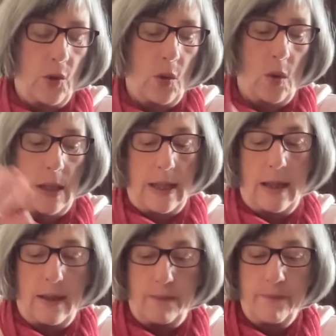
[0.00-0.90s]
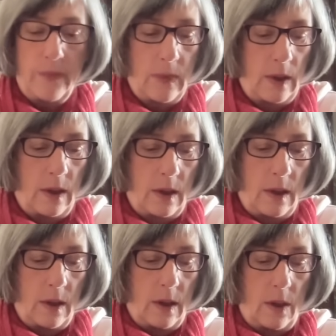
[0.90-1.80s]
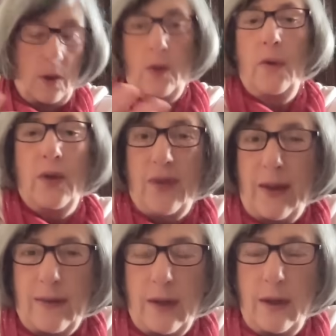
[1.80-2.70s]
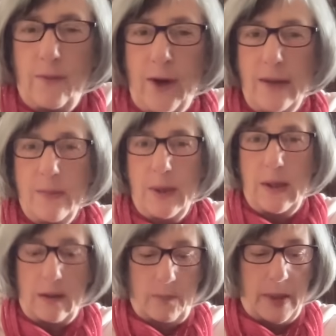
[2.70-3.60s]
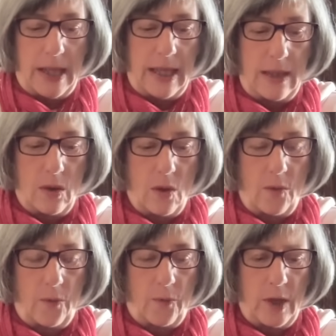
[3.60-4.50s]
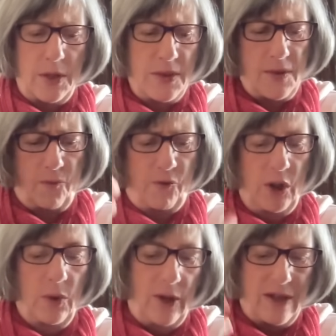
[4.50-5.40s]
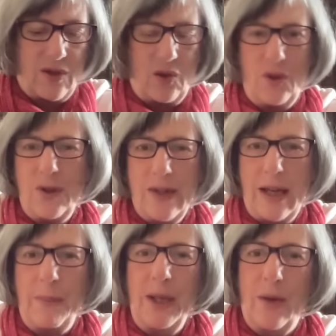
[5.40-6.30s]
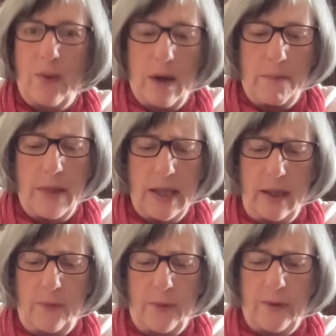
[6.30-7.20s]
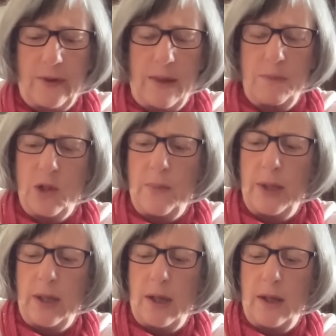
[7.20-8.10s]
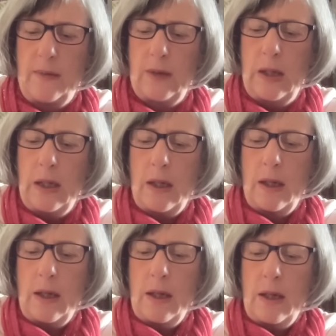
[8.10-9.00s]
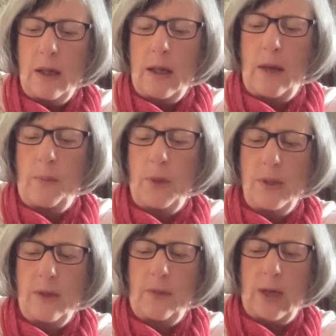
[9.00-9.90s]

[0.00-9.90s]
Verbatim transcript: you're, um, you know, that there's an investment that's paid off. I just feel there's news coming around money for some Geminis. Now, the Prince of